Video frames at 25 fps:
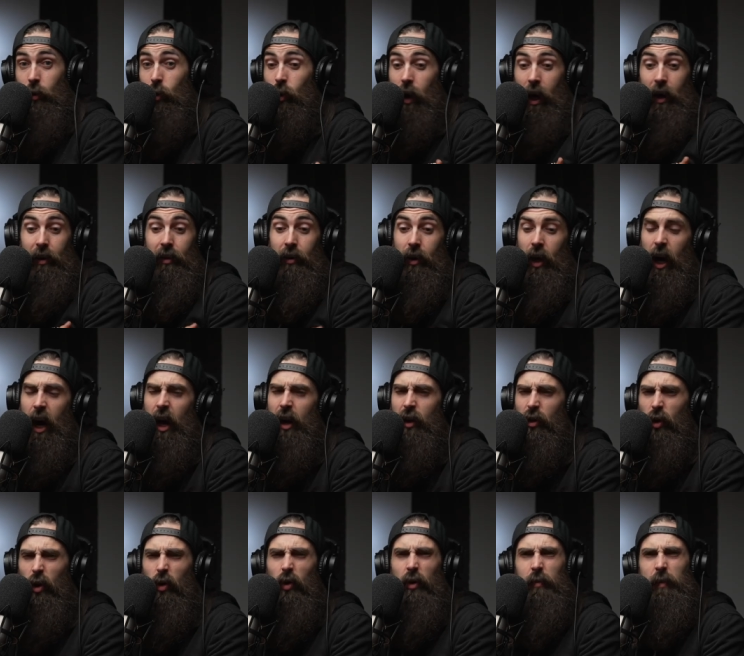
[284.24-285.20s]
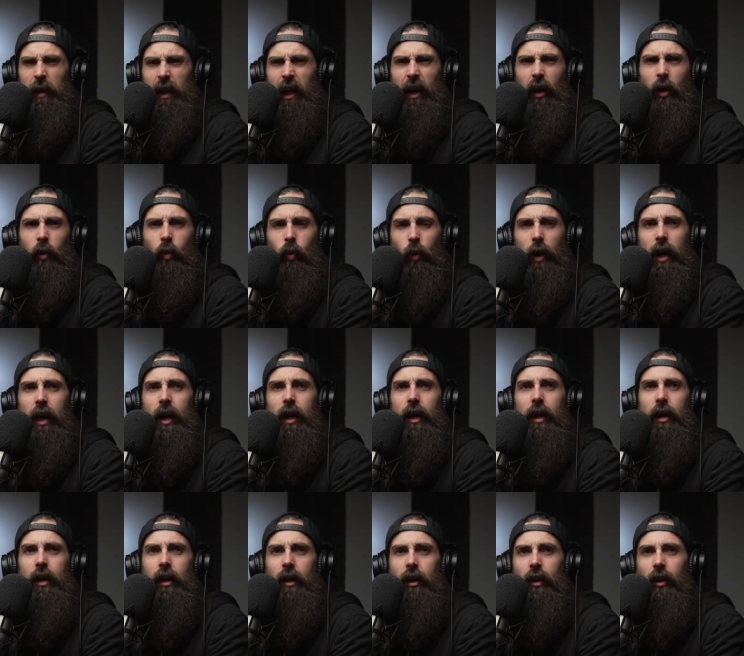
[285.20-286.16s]
I, I thought it would be like a
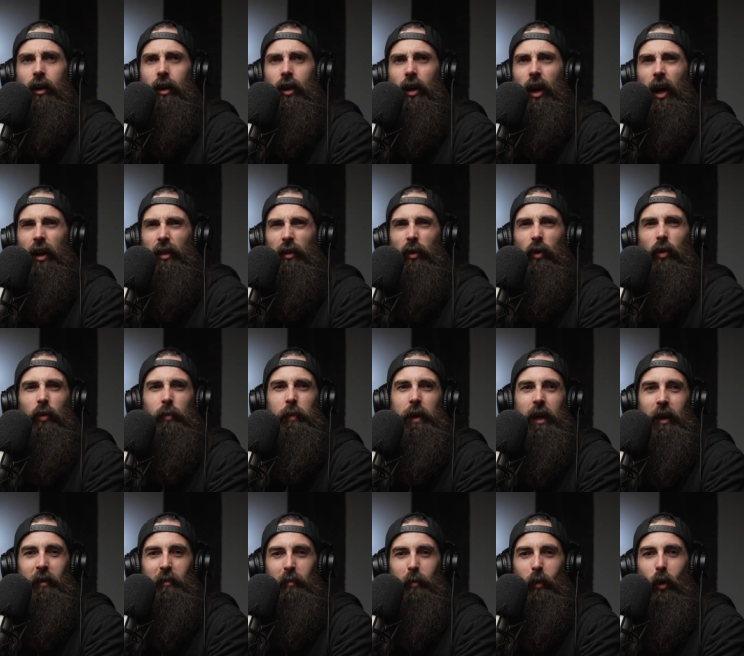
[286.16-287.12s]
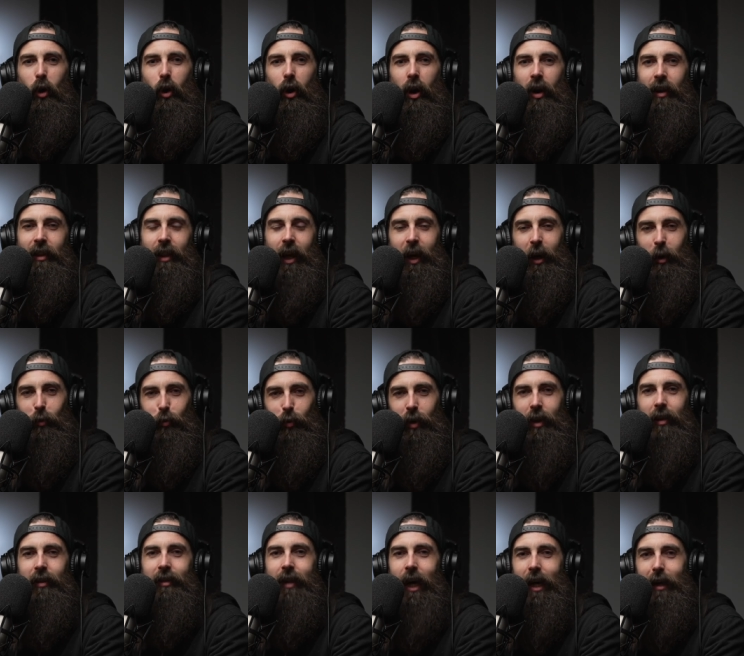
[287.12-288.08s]
way, I thought it would be a more, like a
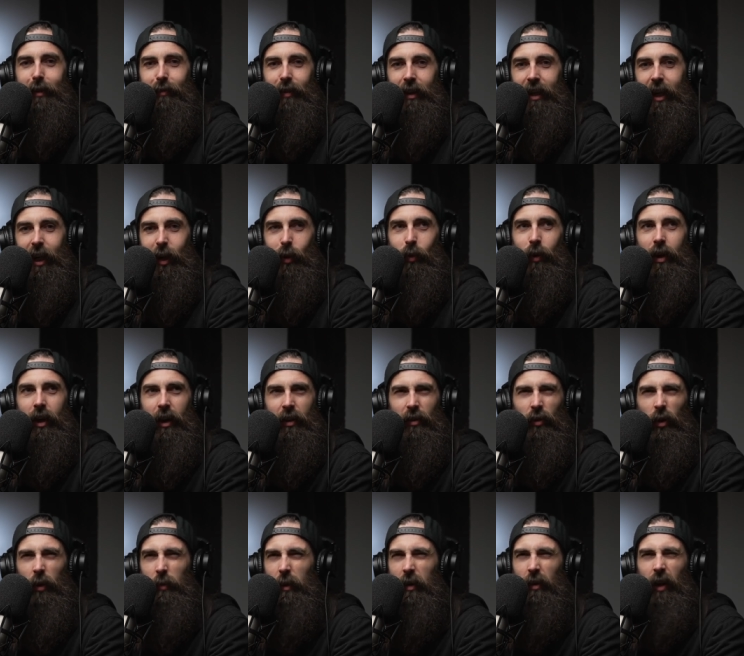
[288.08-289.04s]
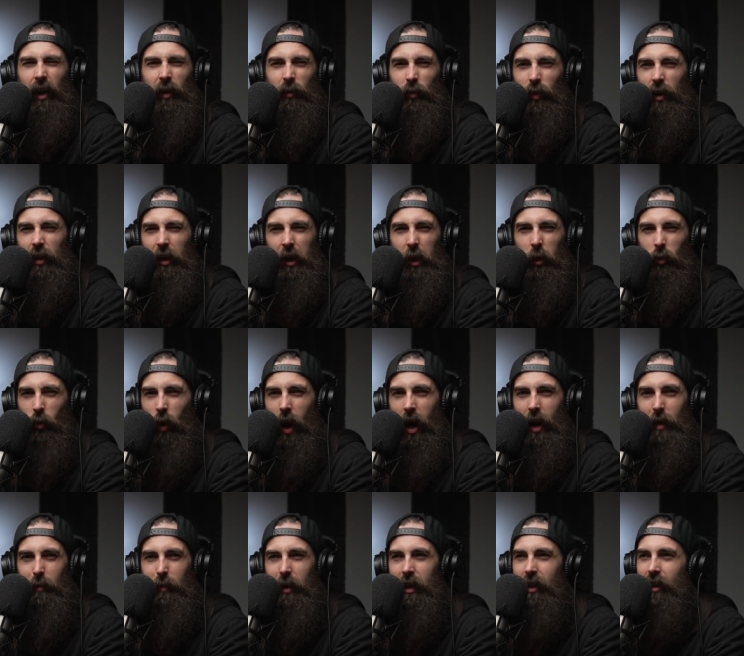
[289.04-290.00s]
real den of iniquity. I thought it'd be like really
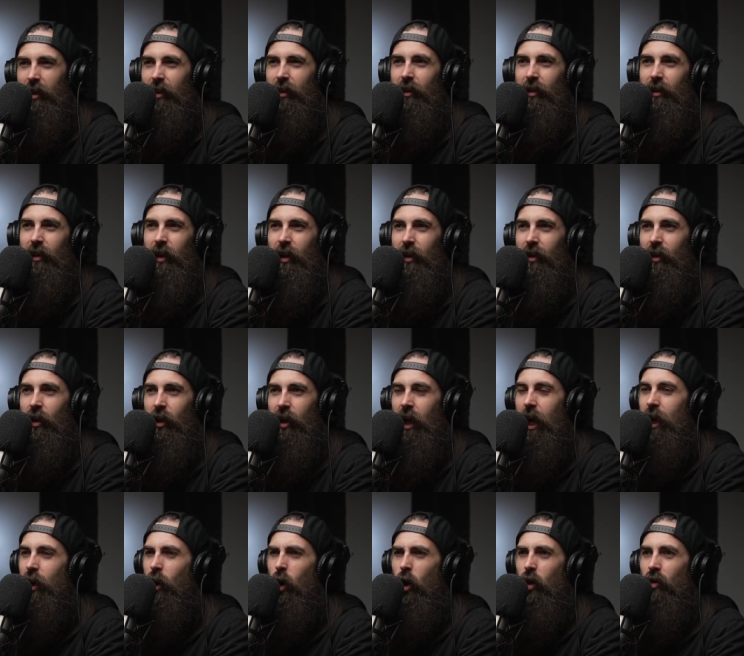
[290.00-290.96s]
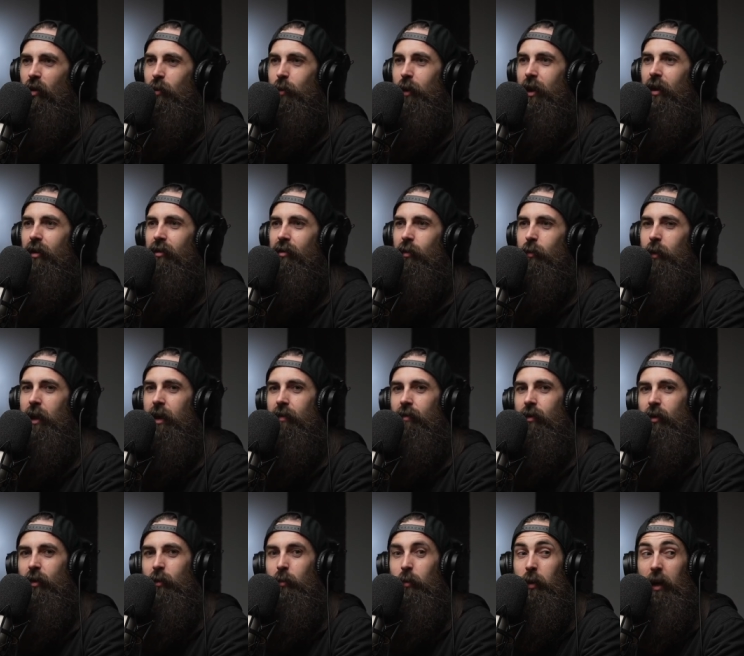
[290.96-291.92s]
grimy and, and kind of horrible yeah. at some
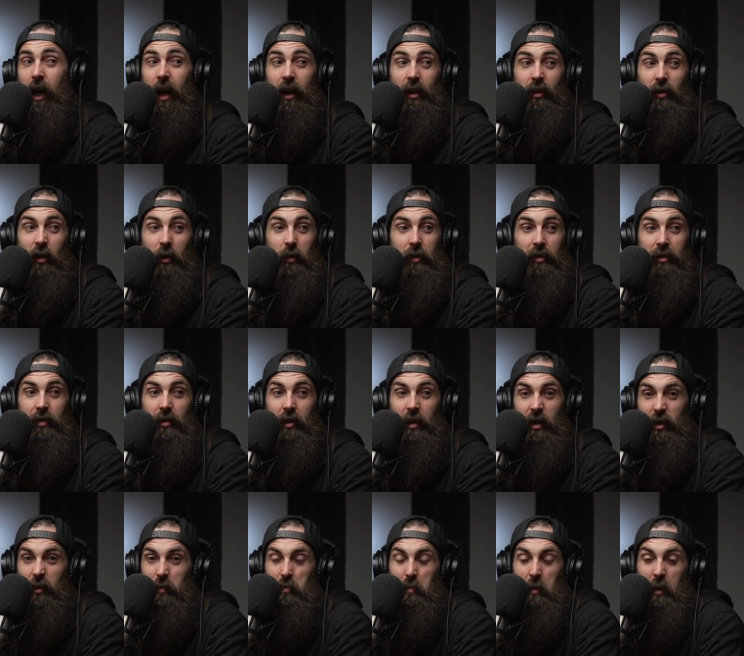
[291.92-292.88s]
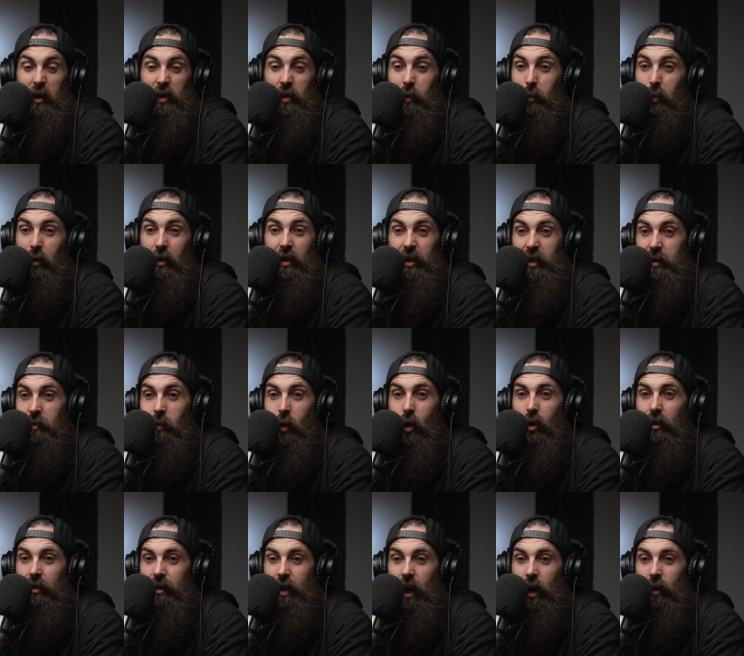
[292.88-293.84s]
level, but I thought it was, it's, it's a pretty
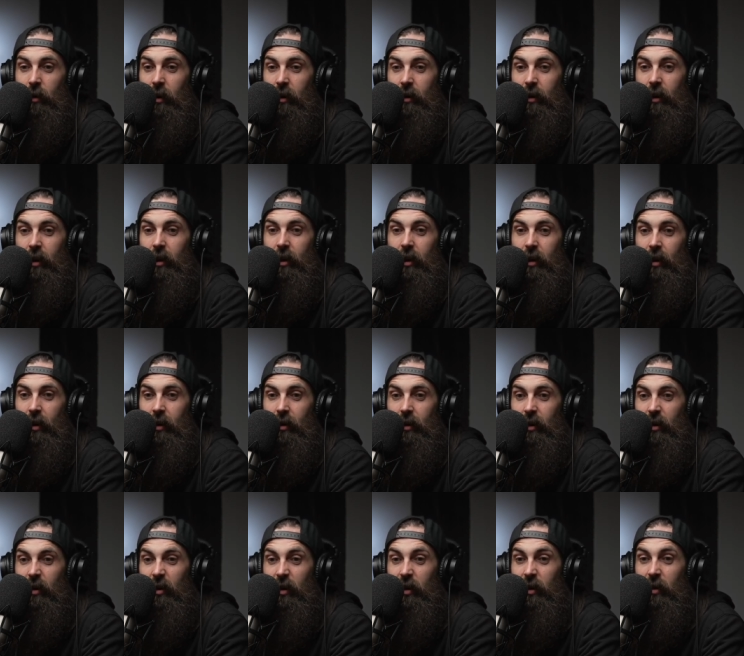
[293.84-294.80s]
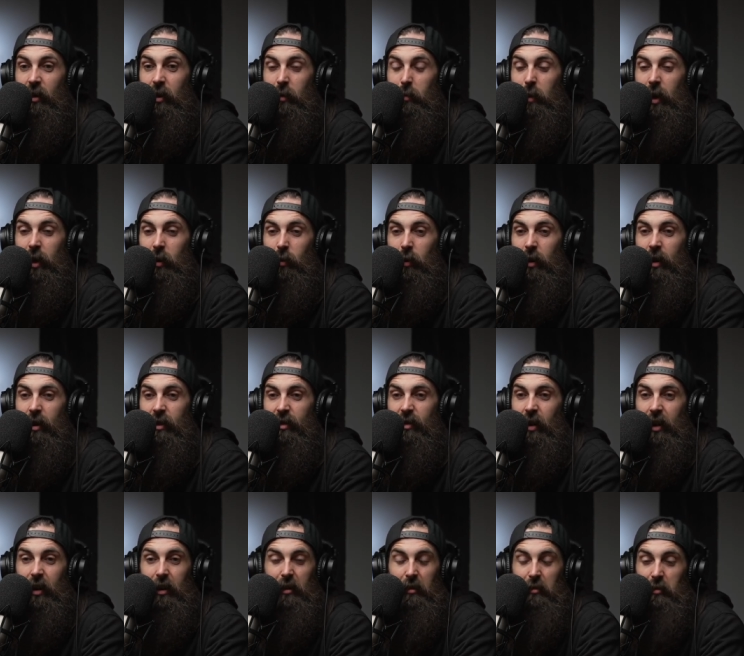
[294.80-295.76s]
small town, I think, in, in many ways.
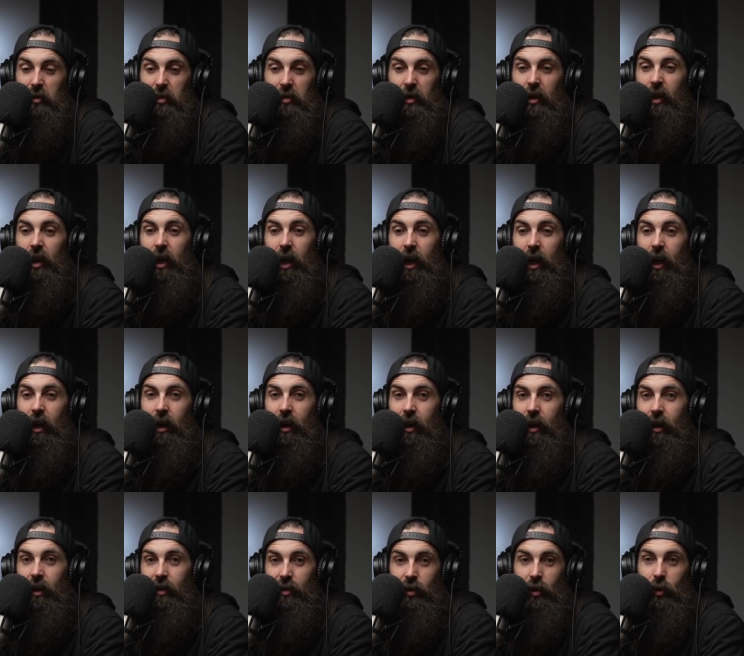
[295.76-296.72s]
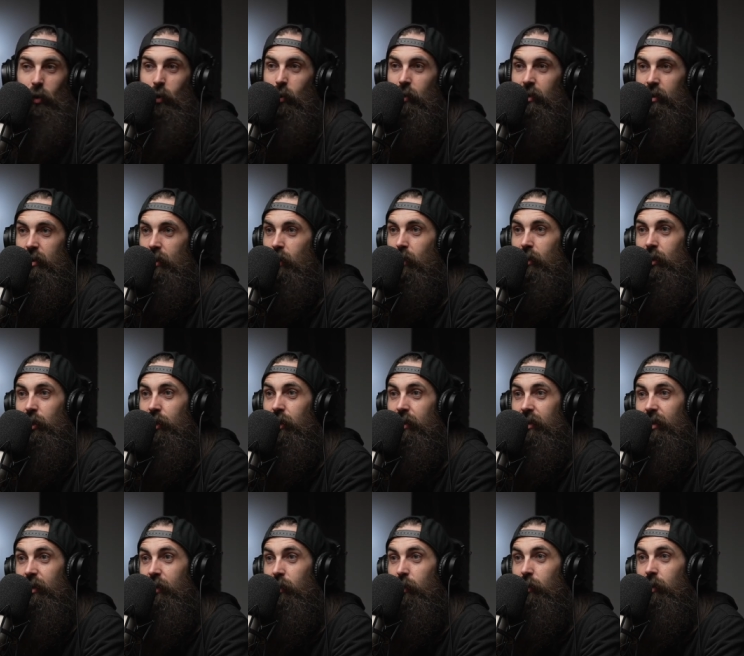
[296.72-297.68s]
Like, it's, it's cool. There's a lot of
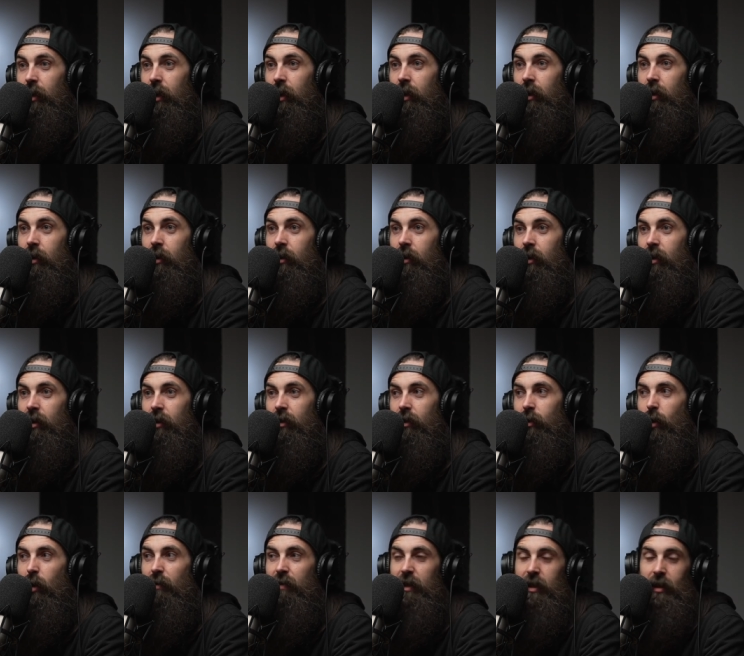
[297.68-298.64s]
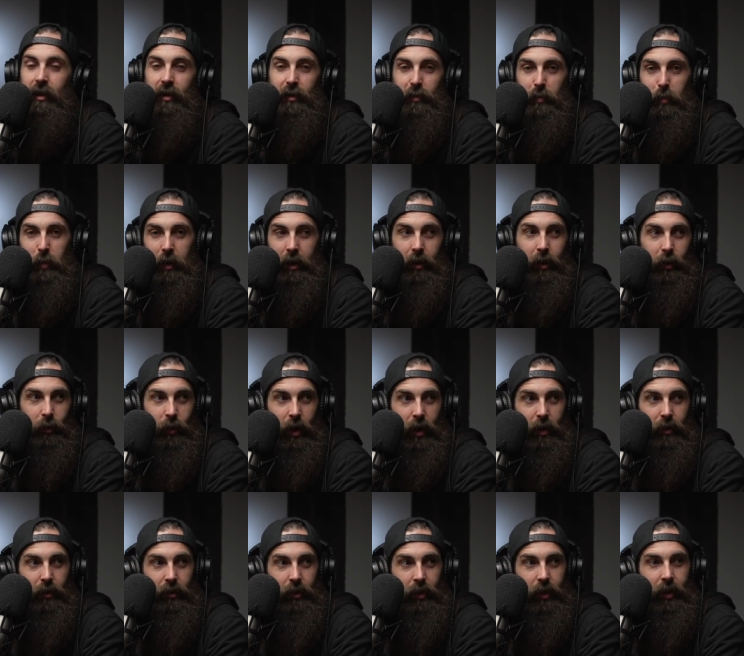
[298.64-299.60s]
shit to do there. And obviously, it's built
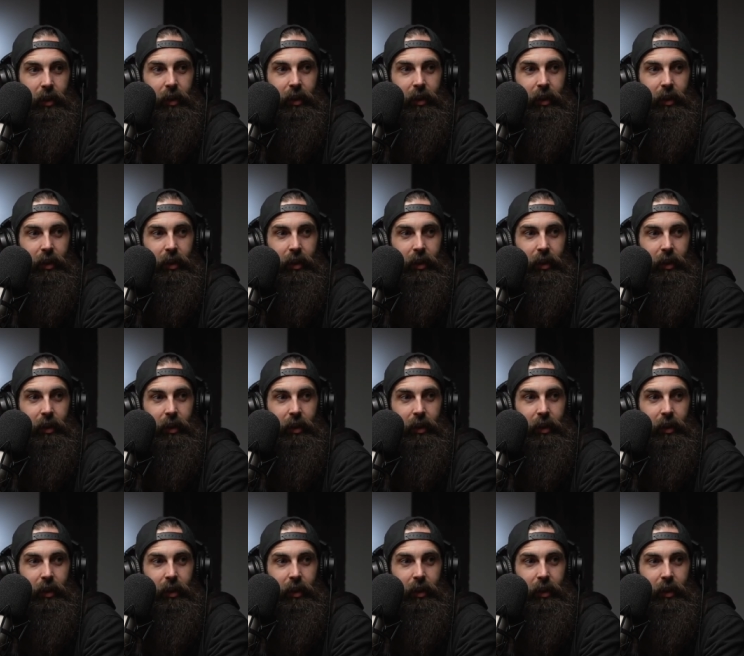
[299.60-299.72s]
around